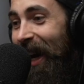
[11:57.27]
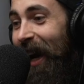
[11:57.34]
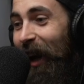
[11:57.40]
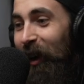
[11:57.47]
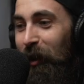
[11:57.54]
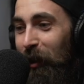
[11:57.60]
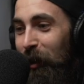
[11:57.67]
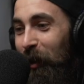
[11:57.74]

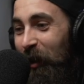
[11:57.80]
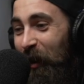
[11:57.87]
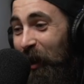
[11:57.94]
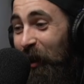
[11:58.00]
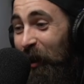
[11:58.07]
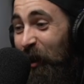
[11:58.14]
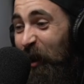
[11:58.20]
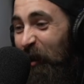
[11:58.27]
and
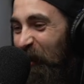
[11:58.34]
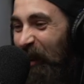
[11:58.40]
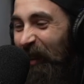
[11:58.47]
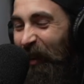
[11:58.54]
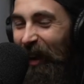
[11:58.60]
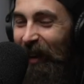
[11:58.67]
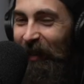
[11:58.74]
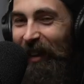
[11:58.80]

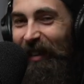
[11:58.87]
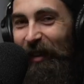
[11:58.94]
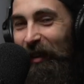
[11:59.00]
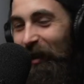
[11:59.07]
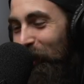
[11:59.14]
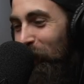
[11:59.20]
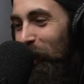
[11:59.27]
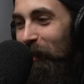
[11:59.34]
the
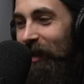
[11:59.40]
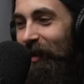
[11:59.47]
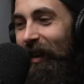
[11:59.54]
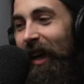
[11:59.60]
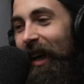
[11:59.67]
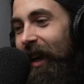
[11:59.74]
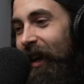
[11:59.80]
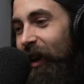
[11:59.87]
tube is
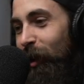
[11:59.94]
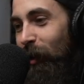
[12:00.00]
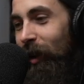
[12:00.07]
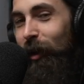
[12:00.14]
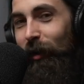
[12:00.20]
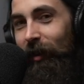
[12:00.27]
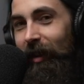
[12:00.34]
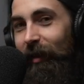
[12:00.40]

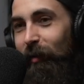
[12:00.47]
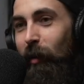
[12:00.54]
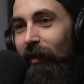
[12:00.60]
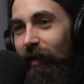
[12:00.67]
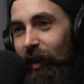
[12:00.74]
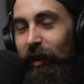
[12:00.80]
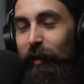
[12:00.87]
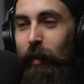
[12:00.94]
gradually
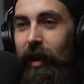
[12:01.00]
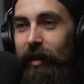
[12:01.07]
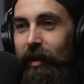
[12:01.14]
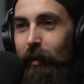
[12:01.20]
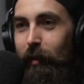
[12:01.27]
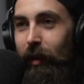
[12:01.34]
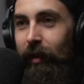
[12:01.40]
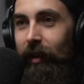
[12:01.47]
reveals parts of their
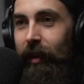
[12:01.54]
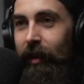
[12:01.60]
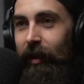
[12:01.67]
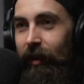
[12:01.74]
body.